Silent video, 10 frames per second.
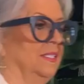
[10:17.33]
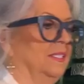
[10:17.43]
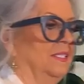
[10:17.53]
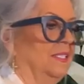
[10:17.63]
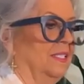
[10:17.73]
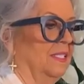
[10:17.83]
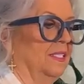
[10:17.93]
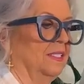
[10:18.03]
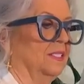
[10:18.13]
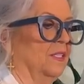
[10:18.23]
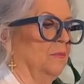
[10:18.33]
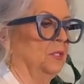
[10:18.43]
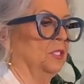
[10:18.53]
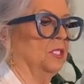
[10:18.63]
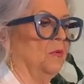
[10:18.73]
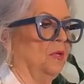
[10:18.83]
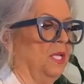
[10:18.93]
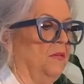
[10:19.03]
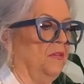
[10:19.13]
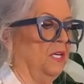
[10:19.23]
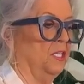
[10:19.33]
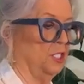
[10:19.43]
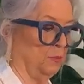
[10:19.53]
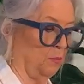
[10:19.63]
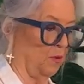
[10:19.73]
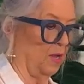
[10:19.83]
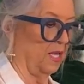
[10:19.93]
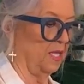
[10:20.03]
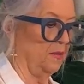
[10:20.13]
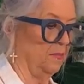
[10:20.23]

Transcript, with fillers: I'm just gonna give it a spray.